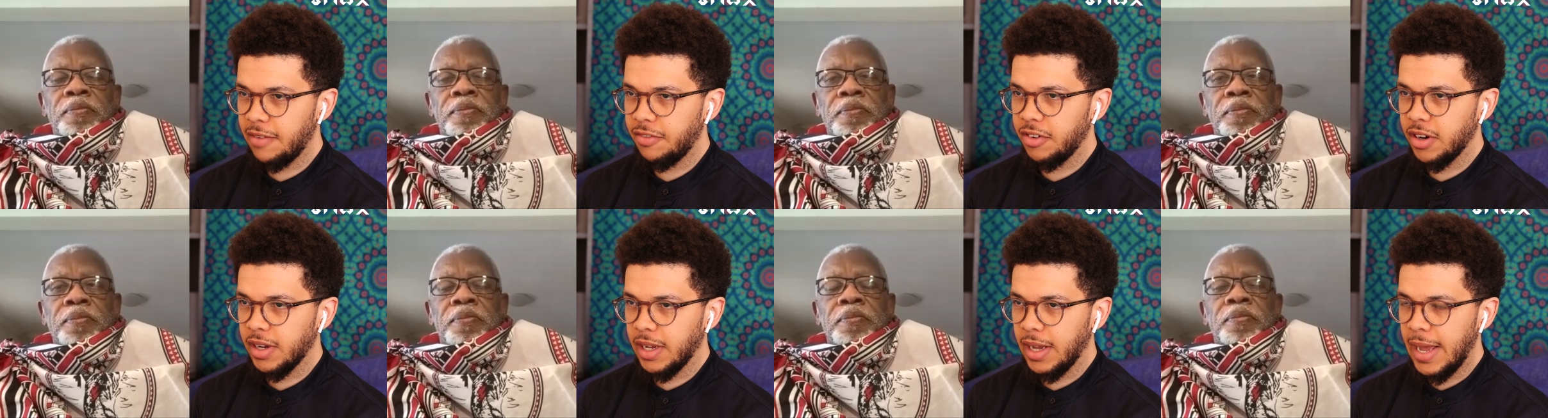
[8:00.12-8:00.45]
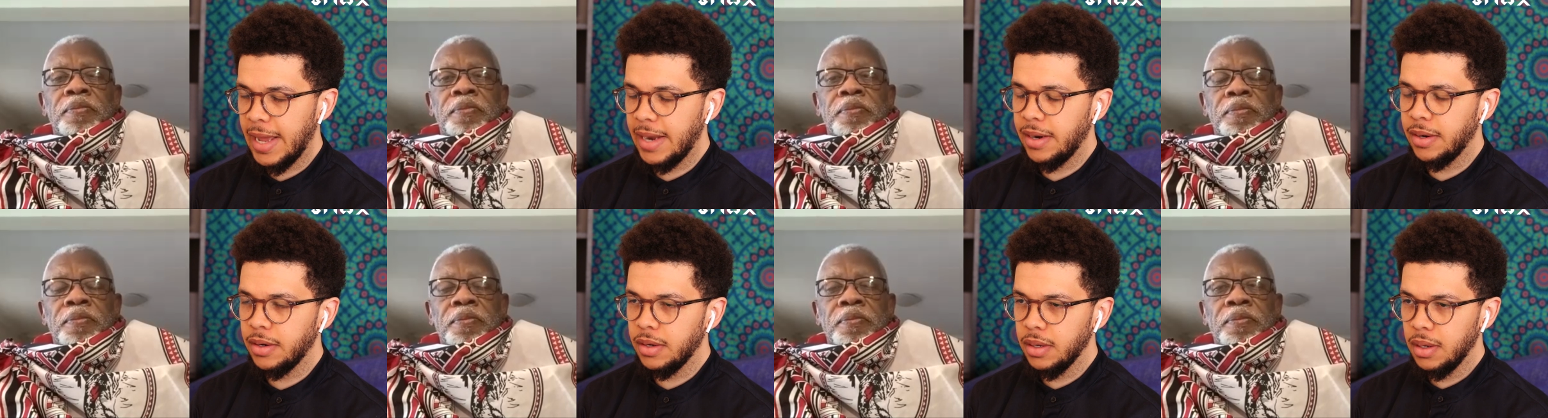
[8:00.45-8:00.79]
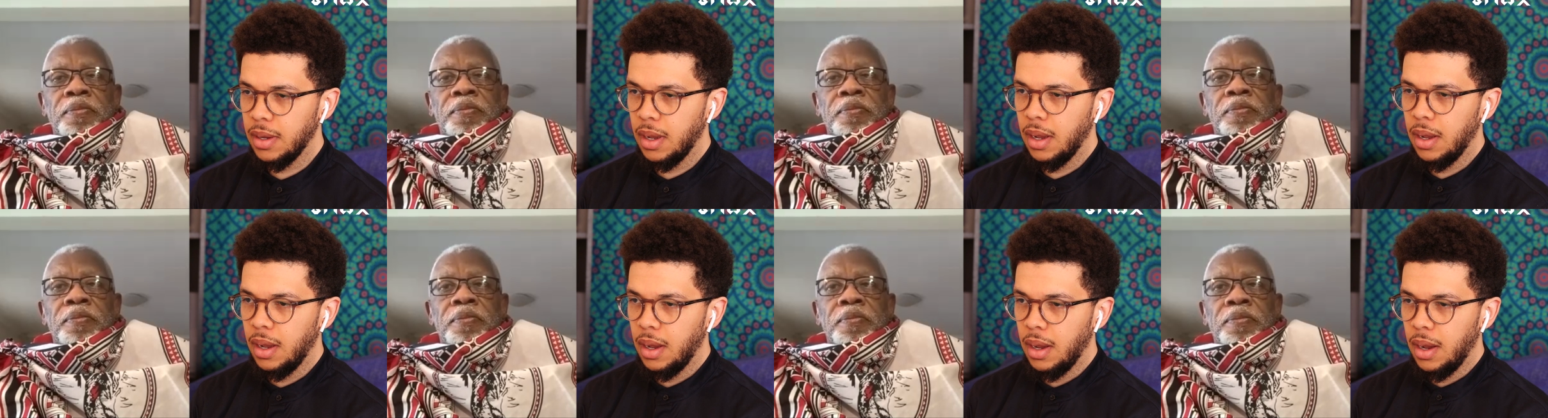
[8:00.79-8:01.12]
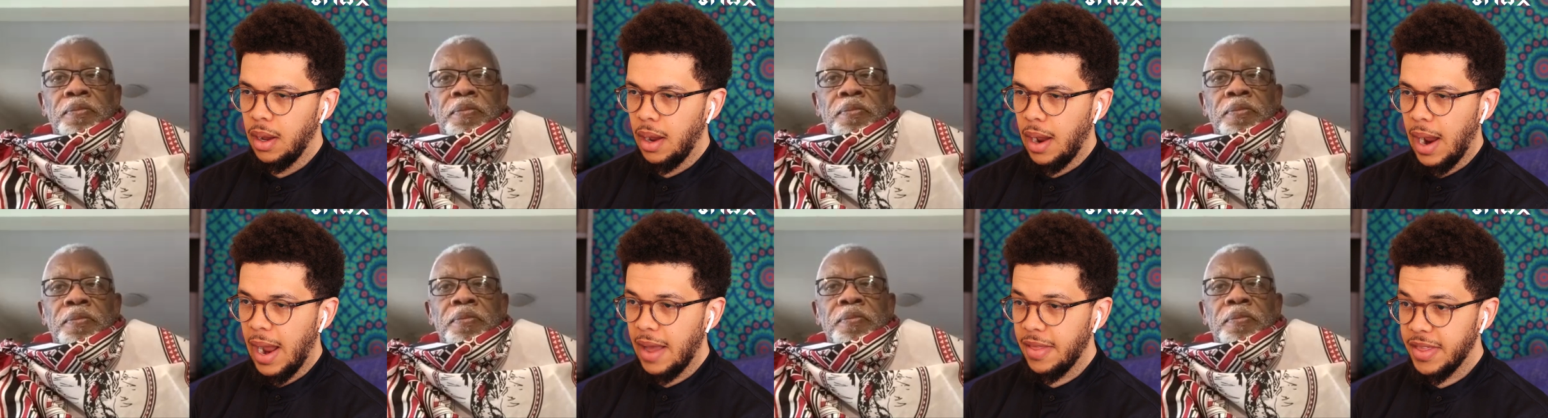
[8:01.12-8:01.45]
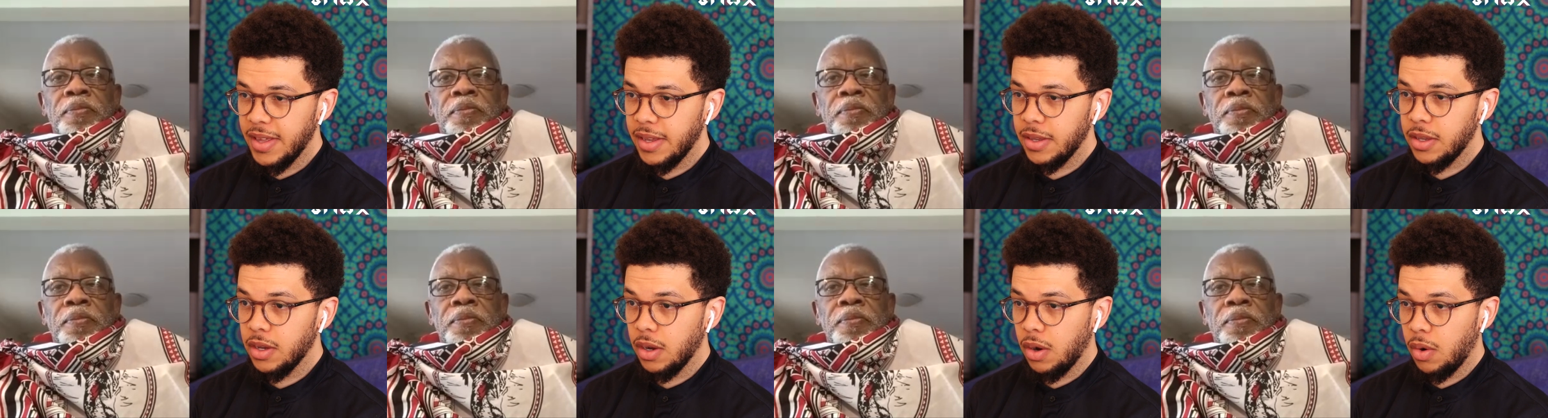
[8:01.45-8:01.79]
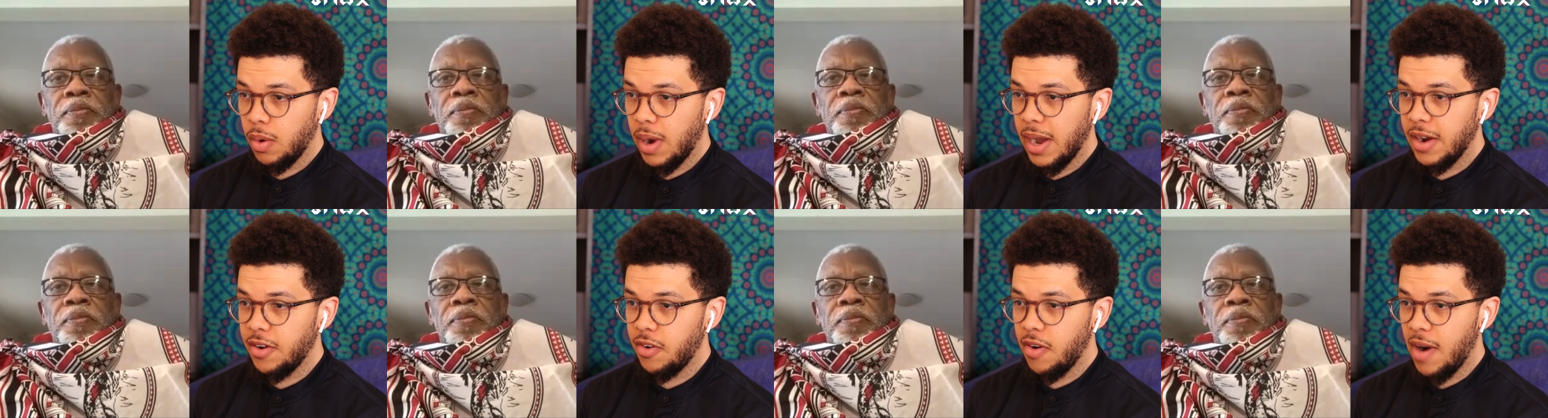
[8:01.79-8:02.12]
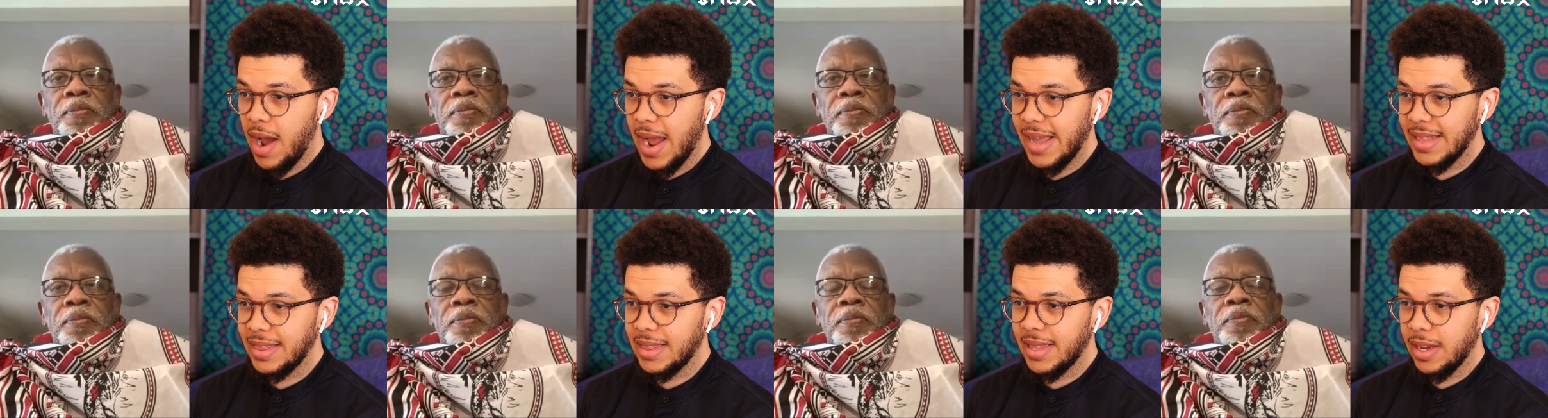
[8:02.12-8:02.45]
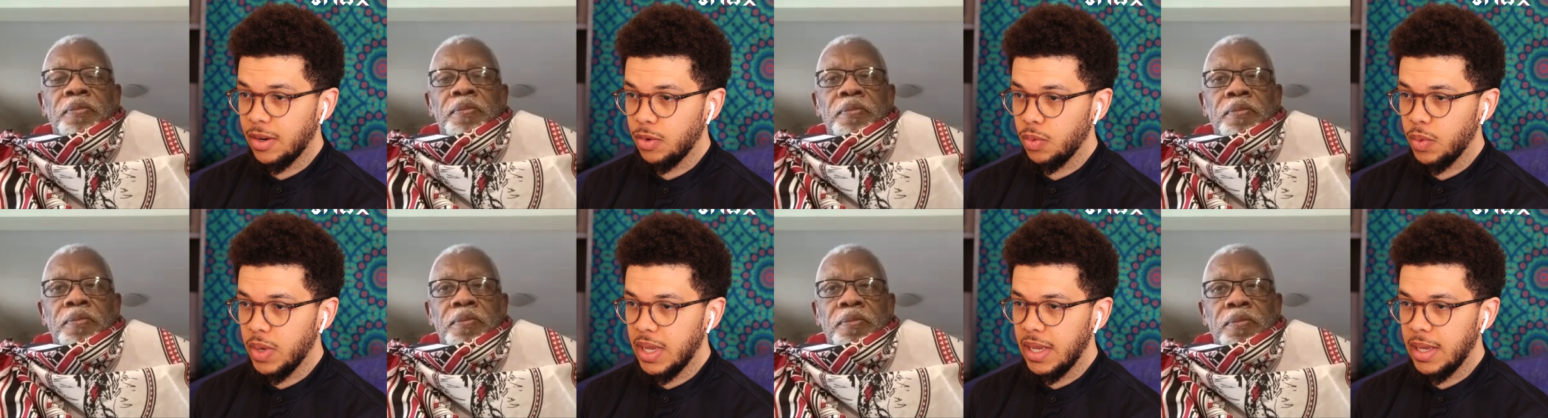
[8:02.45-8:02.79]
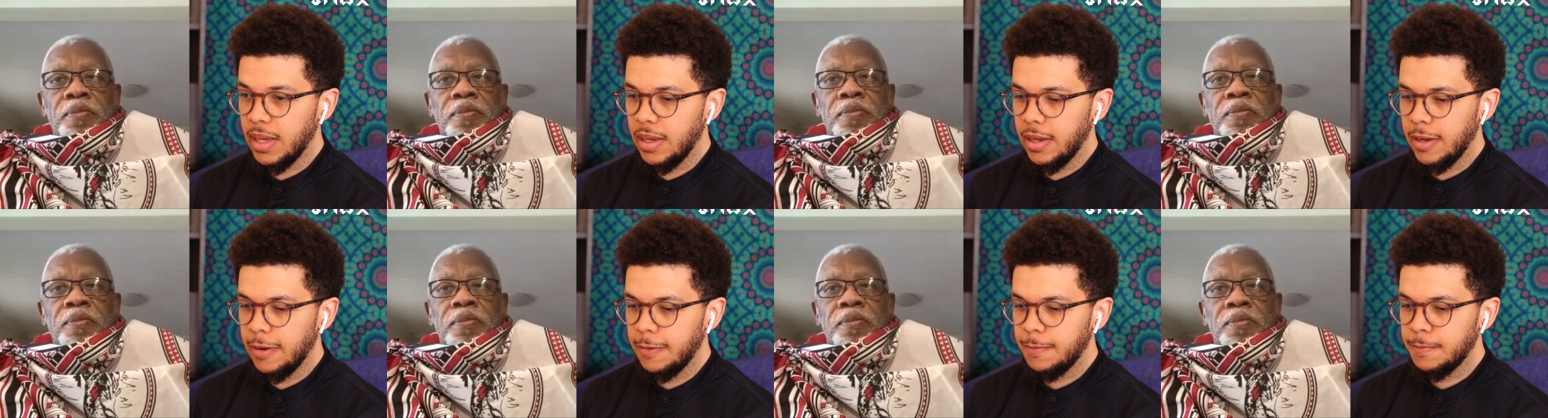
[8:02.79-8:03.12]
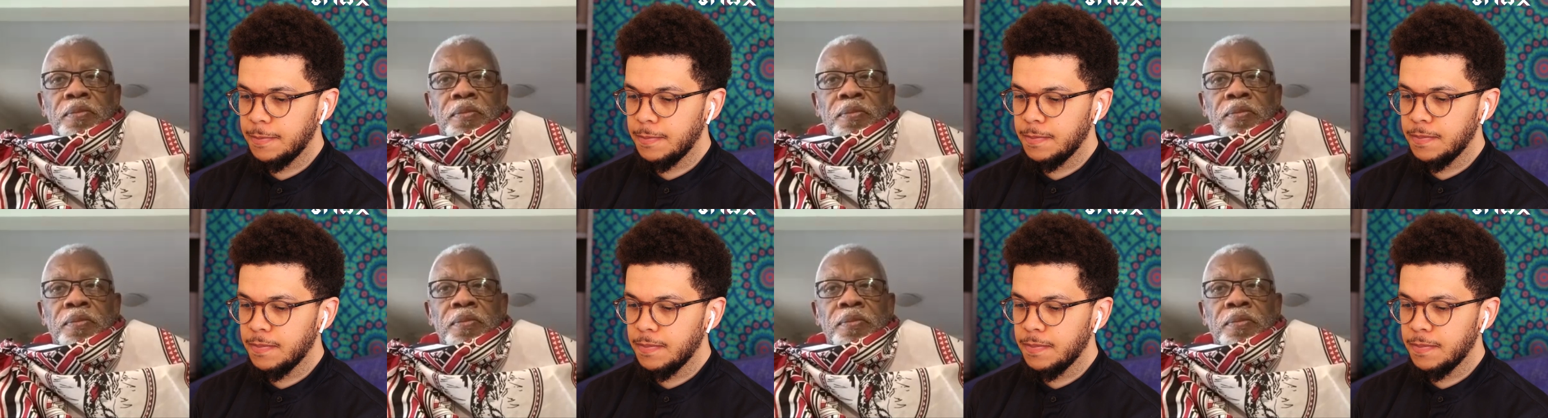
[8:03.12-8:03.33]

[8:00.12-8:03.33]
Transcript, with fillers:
Speaker 1: Africa. And I think you're quite right that we